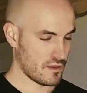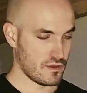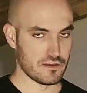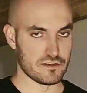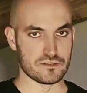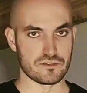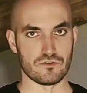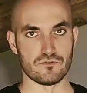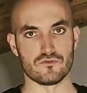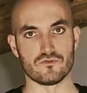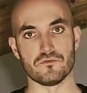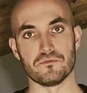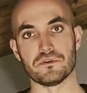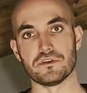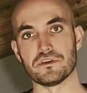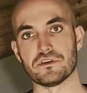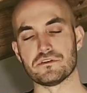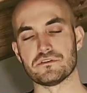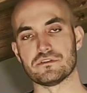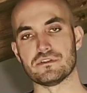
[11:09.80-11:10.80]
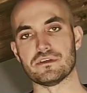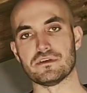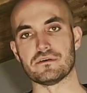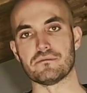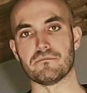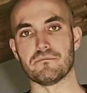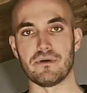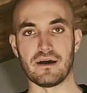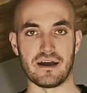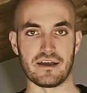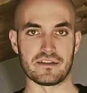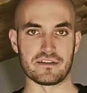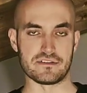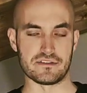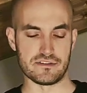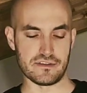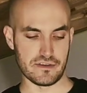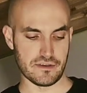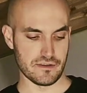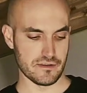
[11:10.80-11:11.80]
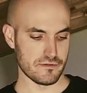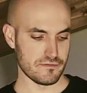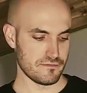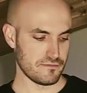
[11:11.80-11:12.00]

is going to be the bind tail.